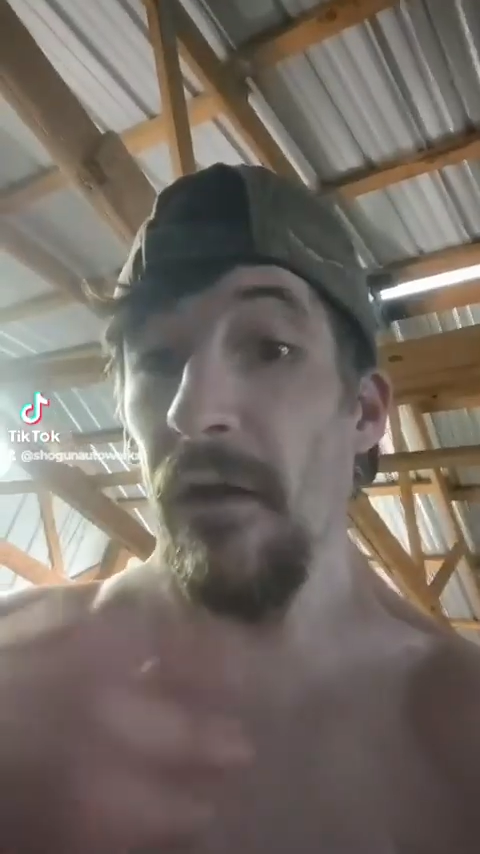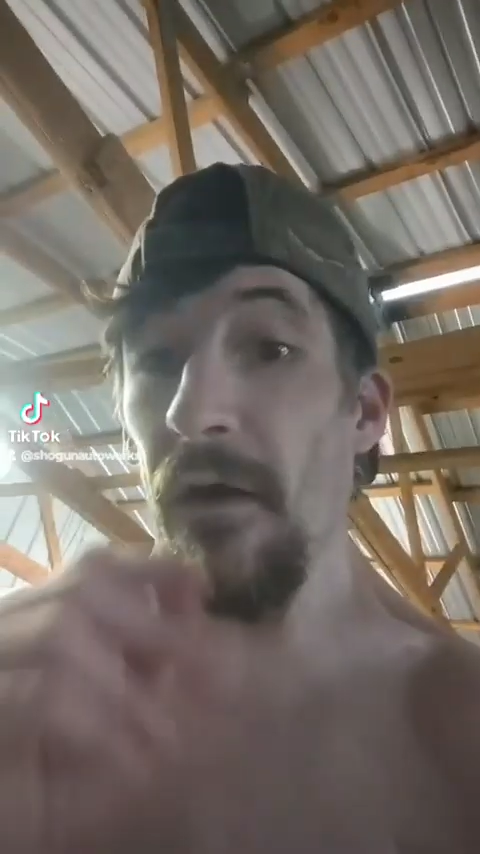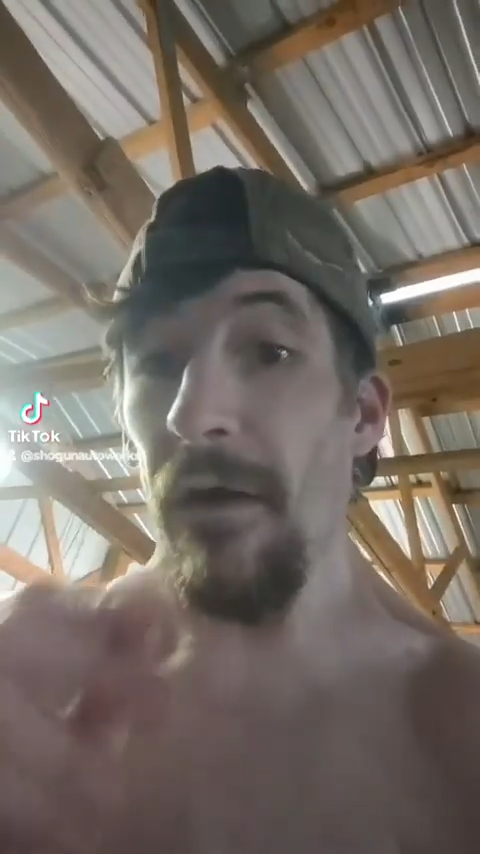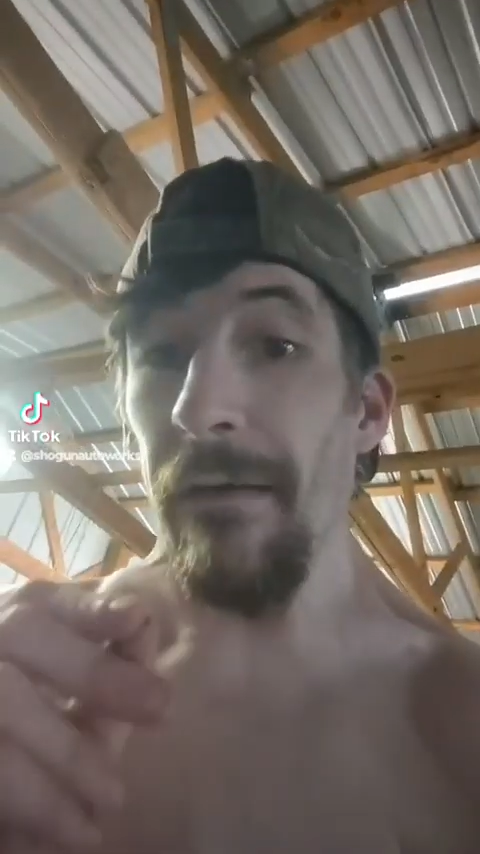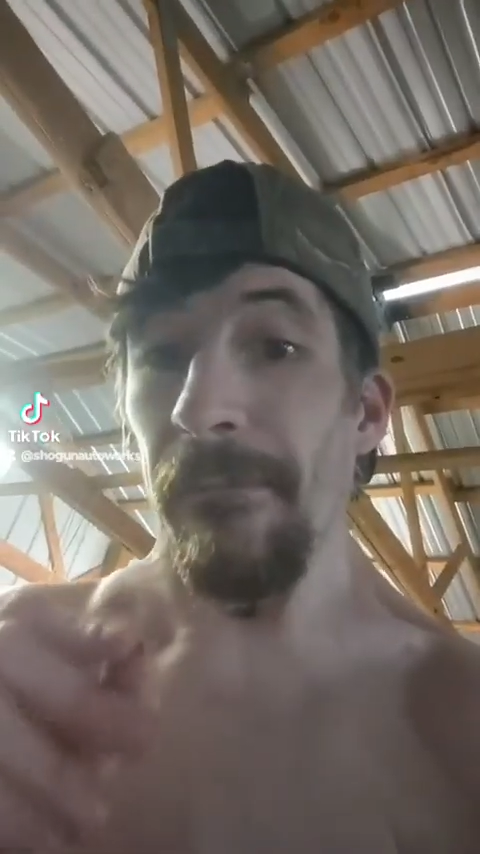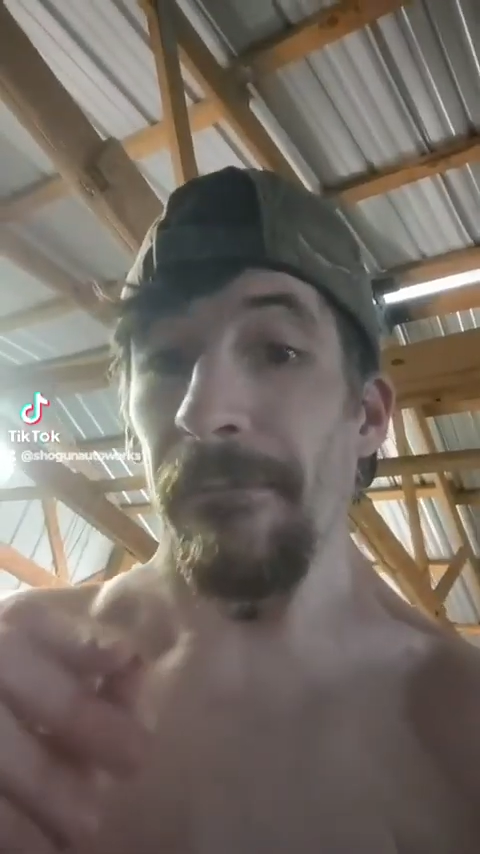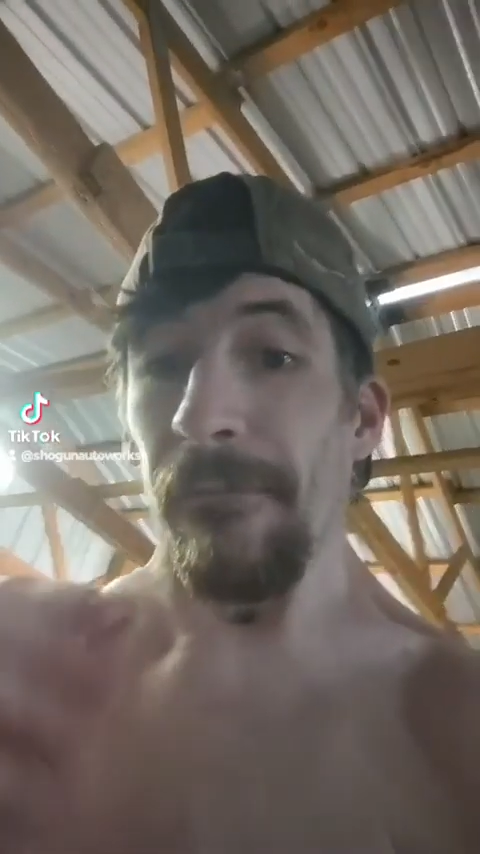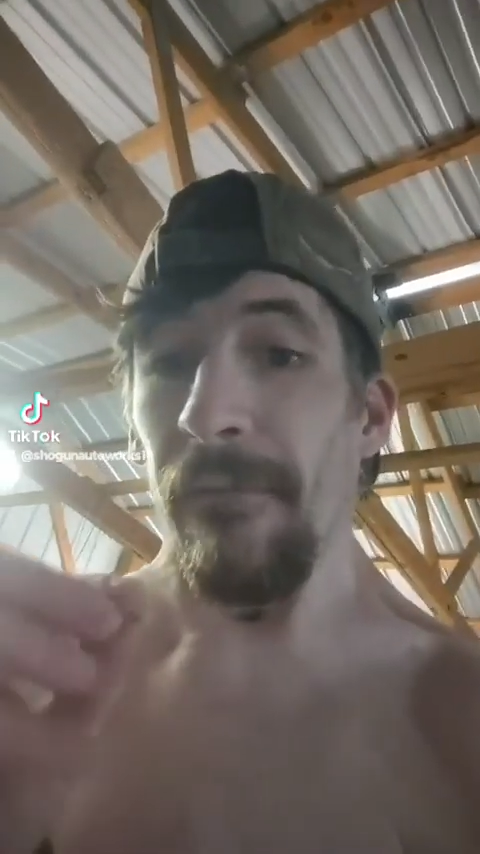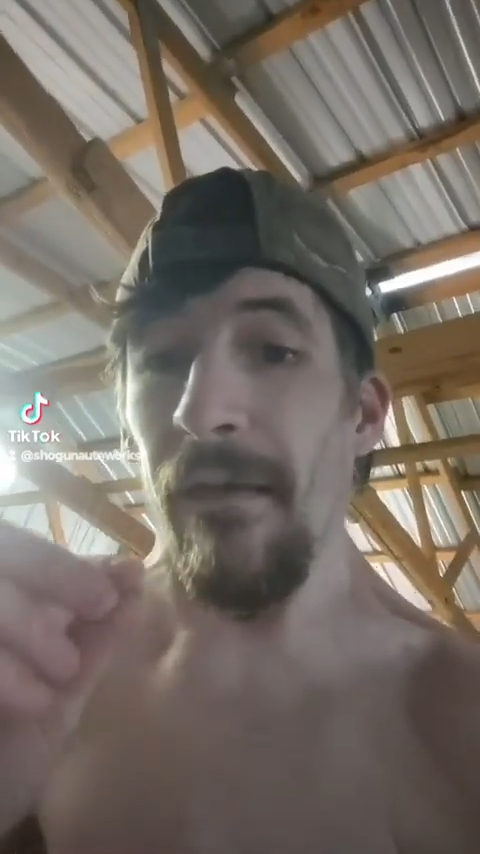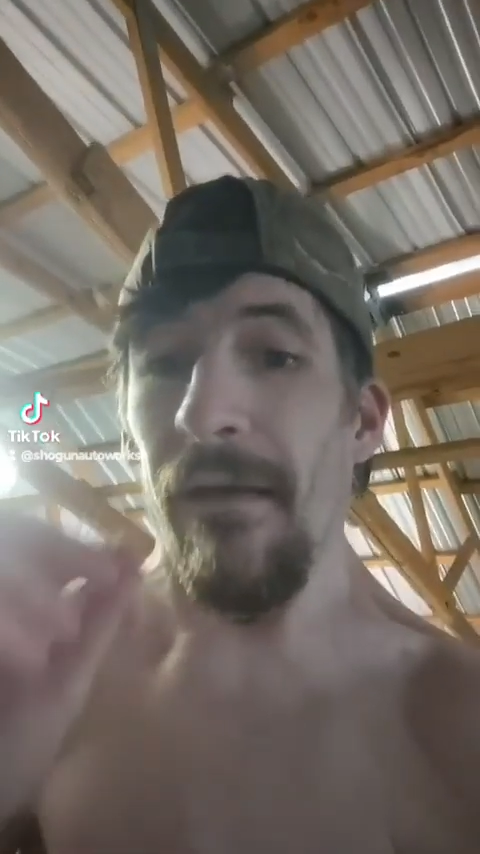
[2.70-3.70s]
Alright,
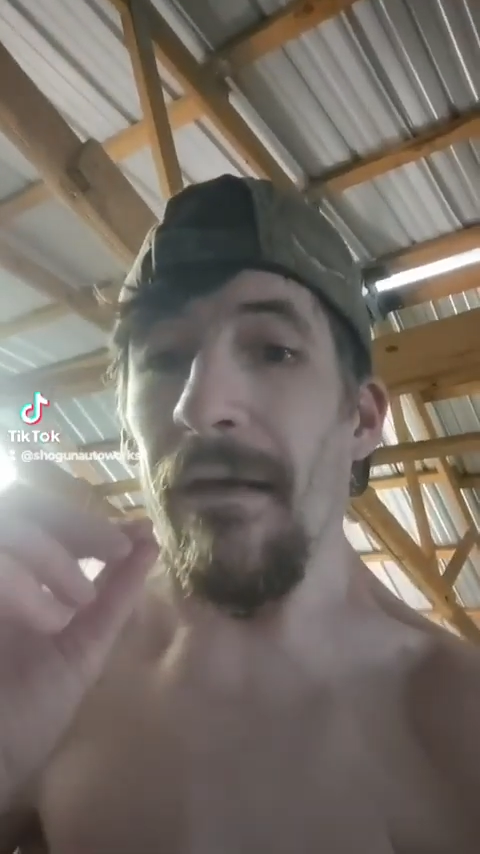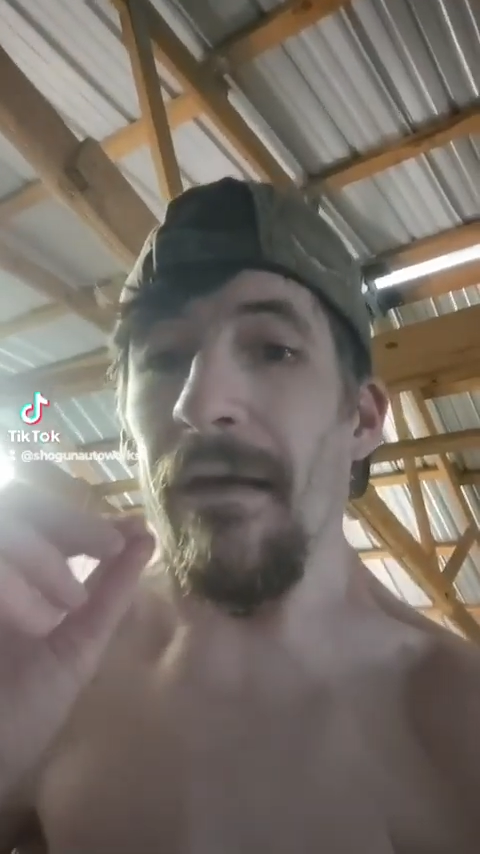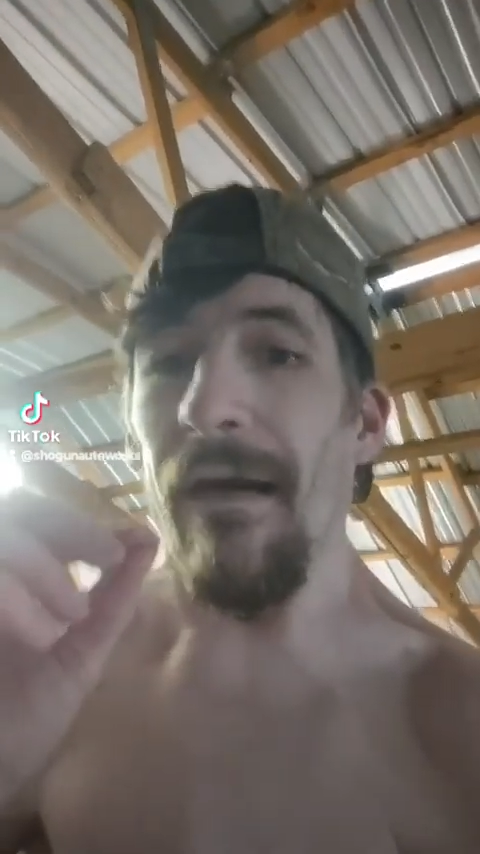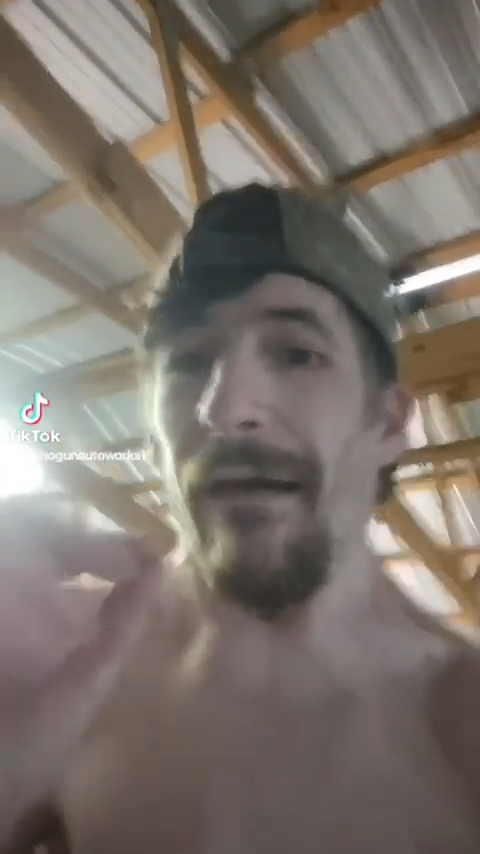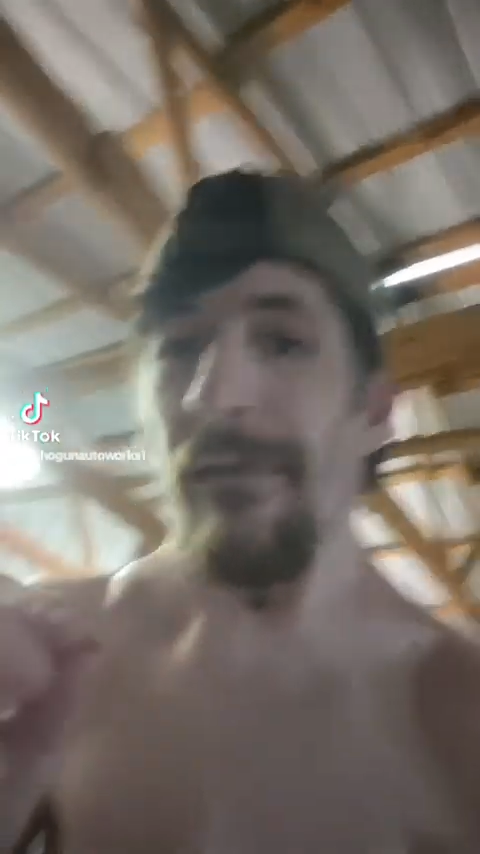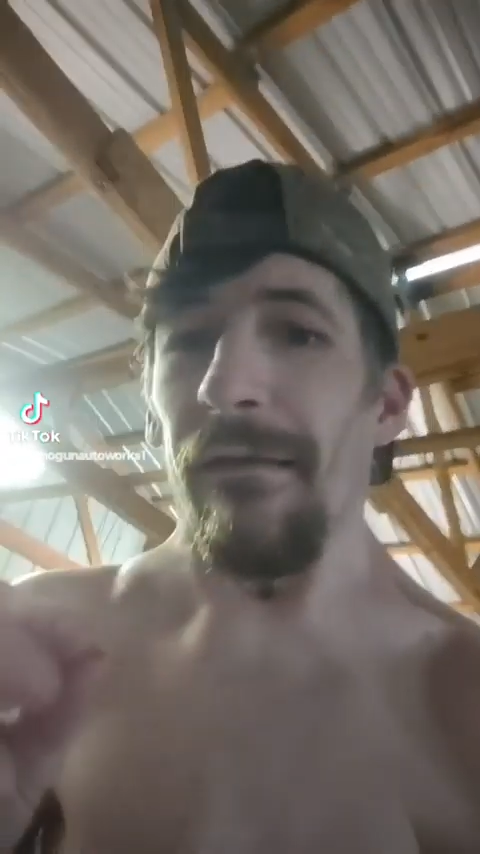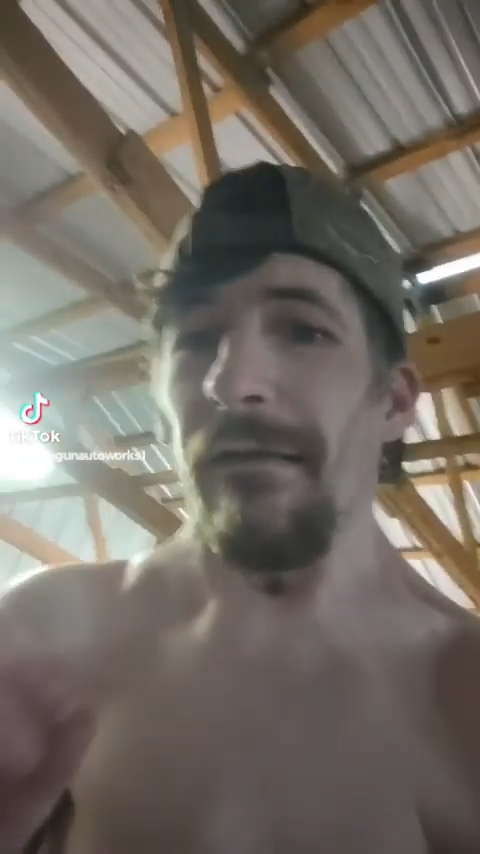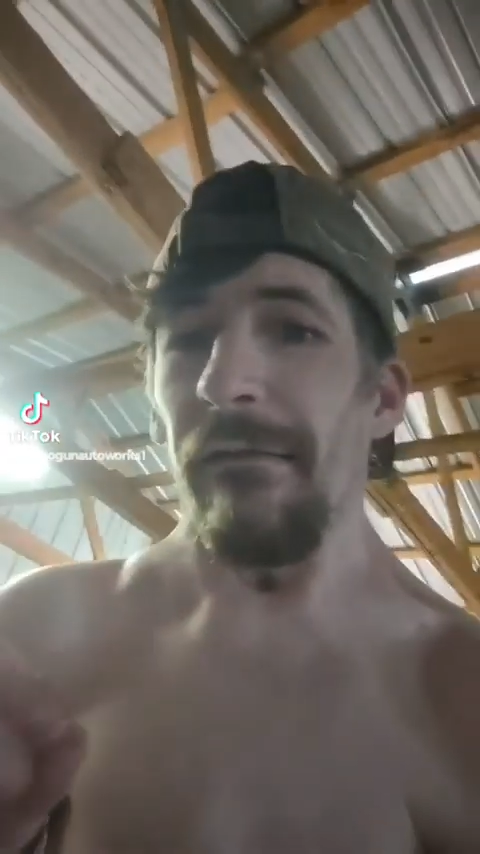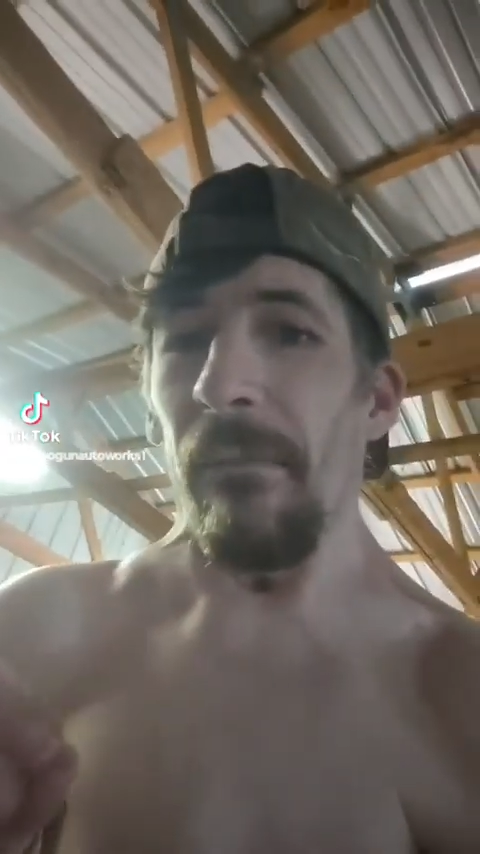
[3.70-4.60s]
I got a lot of